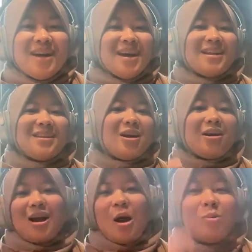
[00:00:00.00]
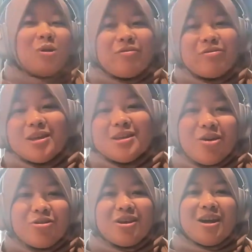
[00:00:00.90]
and here are a couple of things
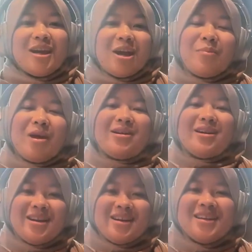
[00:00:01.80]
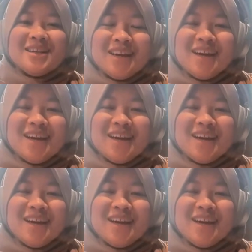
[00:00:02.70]
how you can get better at it.